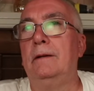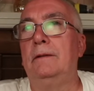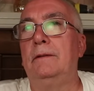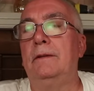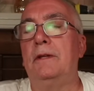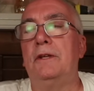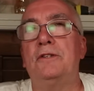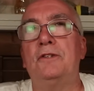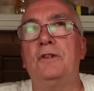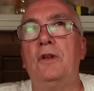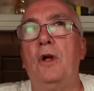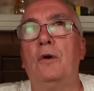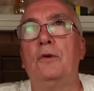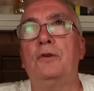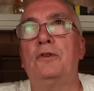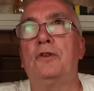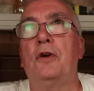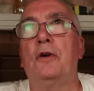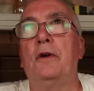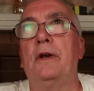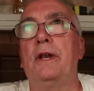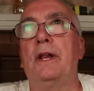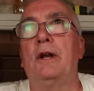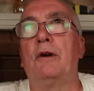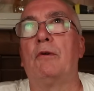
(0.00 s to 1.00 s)
there's no
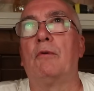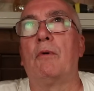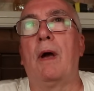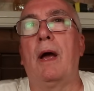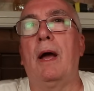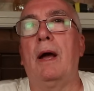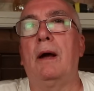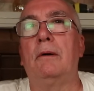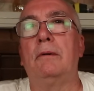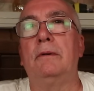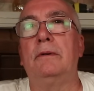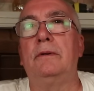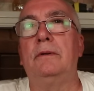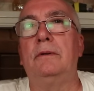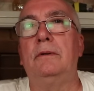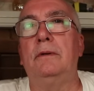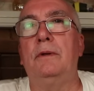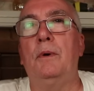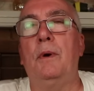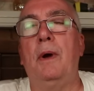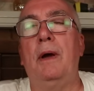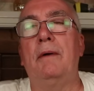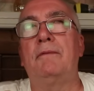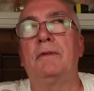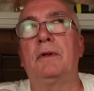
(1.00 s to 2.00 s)
turning around.
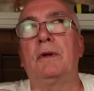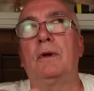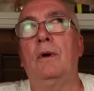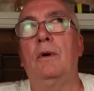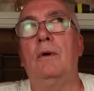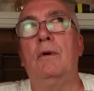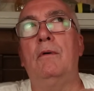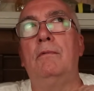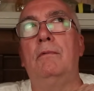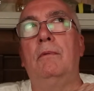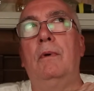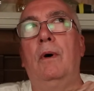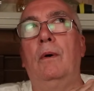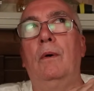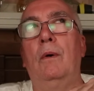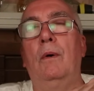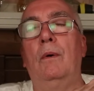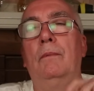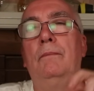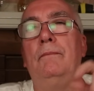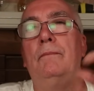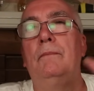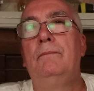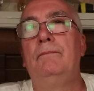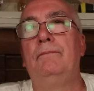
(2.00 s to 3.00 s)
You have to go
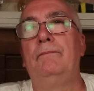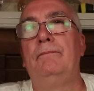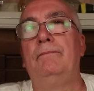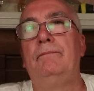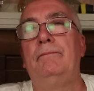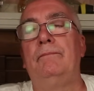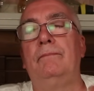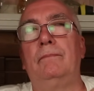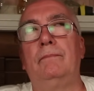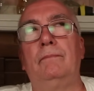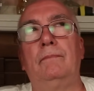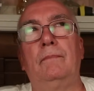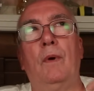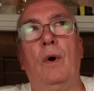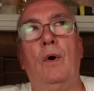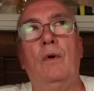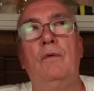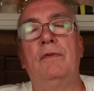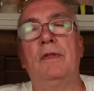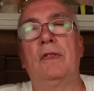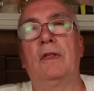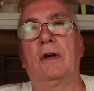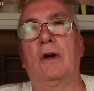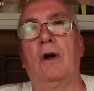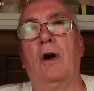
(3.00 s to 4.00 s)

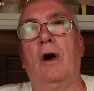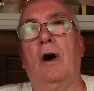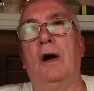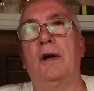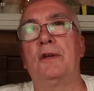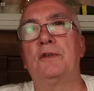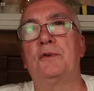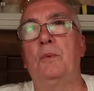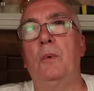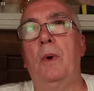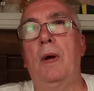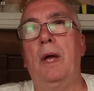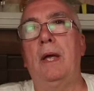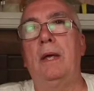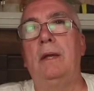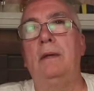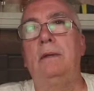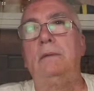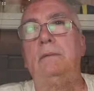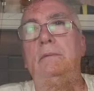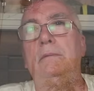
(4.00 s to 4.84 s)
over the causeway